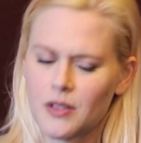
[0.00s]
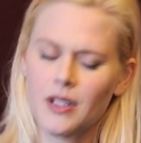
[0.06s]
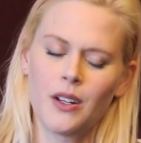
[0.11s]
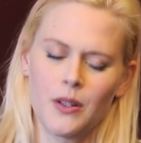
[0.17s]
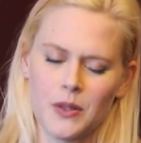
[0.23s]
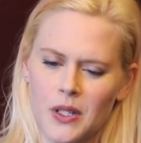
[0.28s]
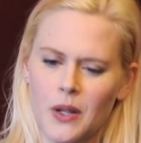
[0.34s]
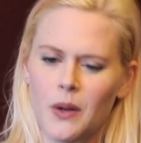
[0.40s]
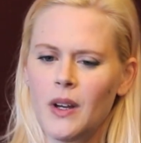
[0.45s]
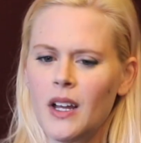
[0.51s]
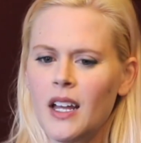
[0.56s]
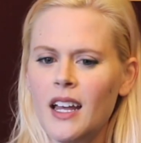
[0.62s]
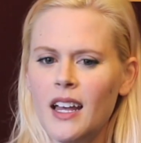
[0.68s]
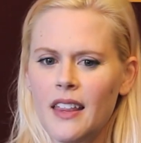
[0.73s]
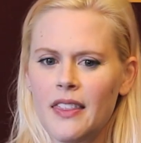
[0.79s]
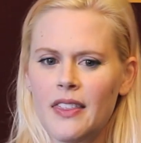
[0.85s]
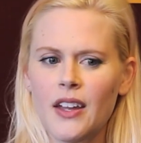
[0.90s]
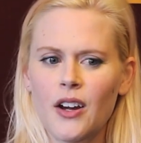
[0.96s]
You know, so
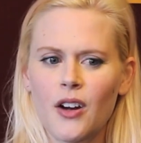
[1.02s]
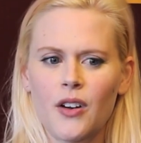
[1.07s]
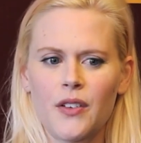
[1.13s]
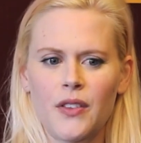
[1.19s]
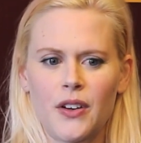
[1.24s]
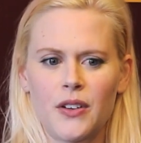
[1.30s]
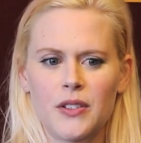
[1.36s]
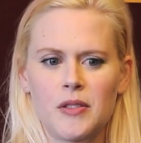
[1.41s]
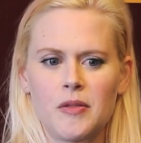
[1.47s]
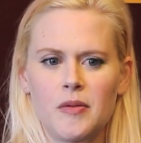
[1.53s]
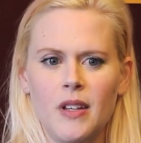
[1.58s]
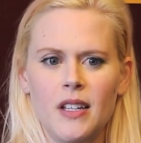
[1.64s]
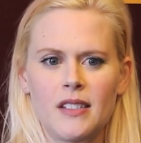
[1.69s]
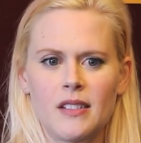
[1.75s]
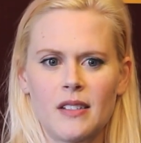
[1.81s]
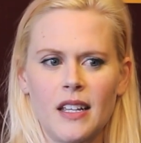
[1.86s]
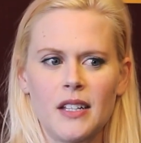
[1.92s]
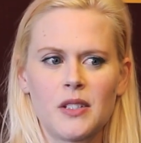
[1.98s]

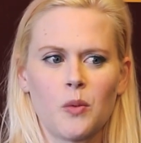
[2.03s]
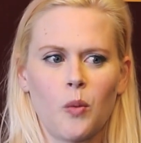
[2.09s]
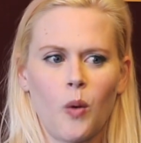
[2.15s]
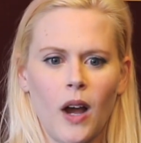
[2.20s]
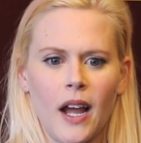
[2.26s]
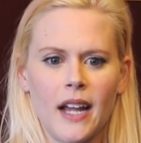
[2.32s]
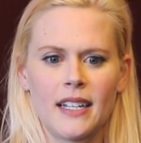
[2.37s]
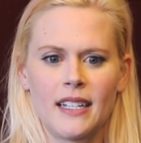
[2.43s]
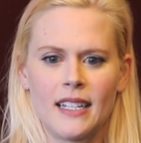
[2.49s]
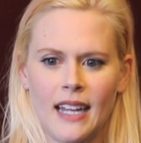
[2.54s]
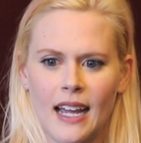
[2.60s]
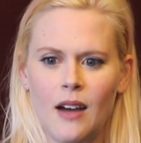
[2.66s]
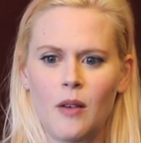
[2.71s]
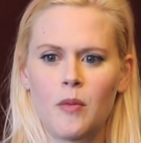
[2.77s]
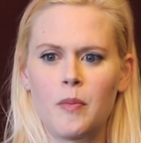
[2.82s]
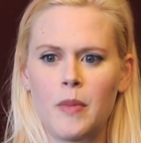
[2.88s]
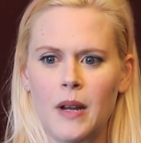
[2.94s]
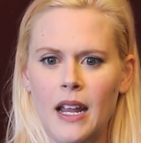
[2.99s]
it's widened
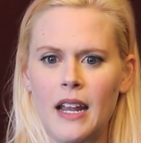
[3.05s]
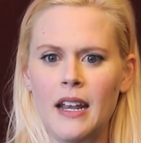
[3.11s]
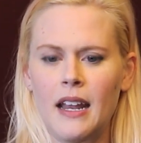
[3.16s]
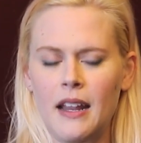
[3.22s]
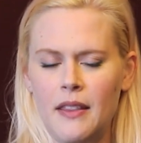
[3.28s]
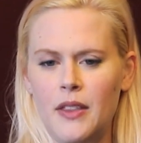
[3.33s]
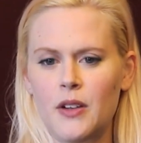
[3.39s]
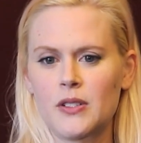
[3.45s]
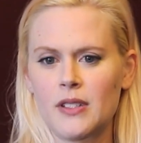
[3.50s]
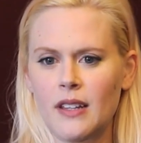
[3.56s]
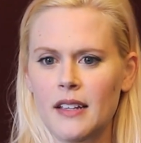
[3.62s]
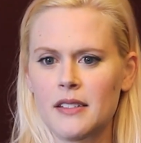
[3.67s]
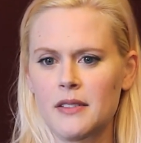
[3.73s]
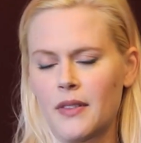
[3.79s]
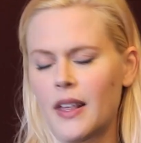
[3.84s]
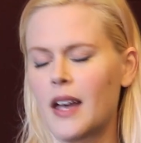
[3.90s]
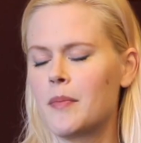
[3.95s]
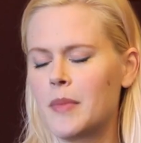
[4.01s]
out, but, and then there's less
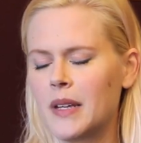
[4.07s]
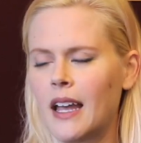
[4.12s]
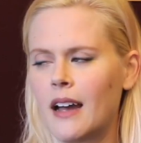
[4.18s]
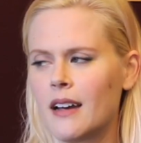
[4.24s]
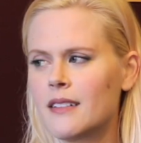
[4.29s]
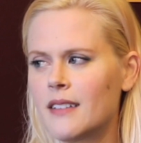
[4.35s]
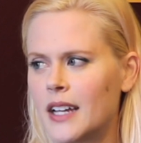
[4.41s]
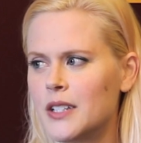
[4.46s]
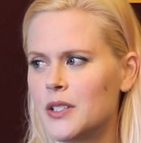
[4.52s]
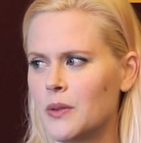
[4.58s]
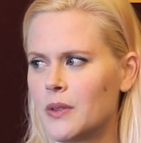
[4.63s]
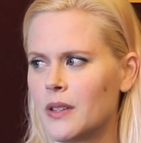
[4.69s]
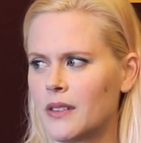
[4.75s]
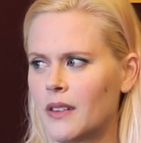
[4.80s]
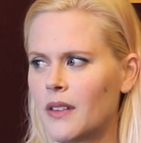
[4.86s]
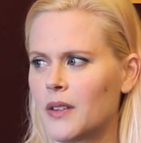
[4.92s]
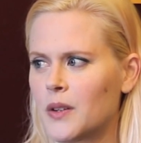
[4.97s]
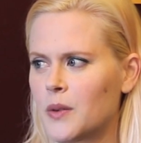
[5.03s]
of that. But yeah, I do
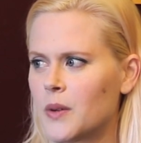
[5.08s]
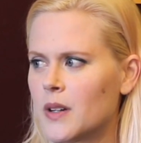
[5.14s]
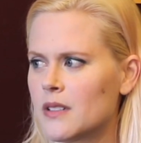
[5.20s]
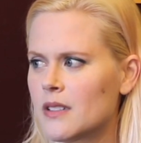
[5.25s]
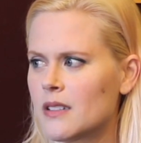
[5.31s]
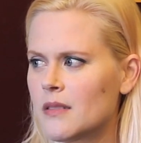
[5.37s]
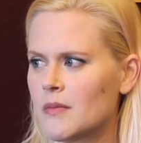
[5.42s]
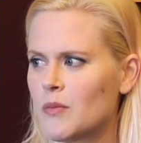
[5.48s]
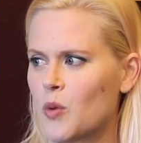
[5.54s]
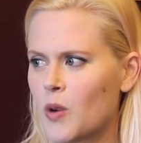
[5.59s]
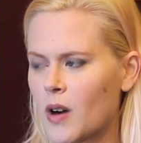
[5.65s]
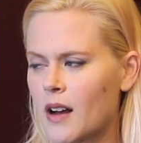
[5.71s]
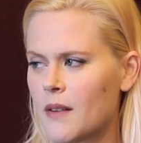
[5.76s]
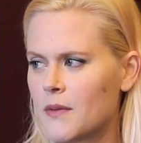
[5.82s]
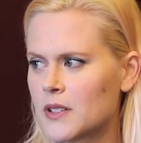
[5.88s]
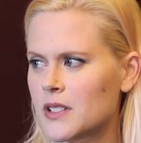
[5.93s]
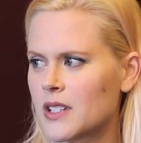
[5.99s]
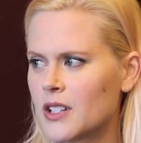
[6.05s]
think that there was more
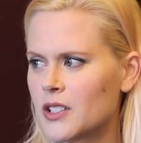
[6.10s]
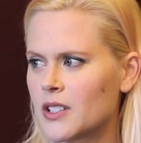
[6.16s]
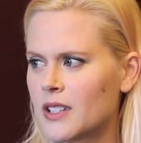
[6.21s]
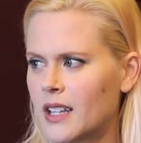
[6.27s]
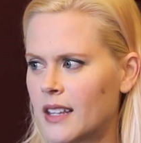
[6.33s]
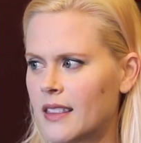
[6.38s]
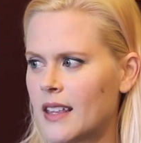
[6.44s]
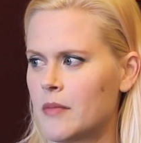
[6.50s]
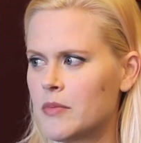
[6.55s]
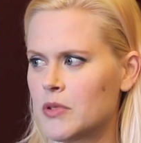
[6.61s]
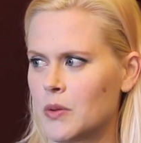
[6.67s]
conversation like that.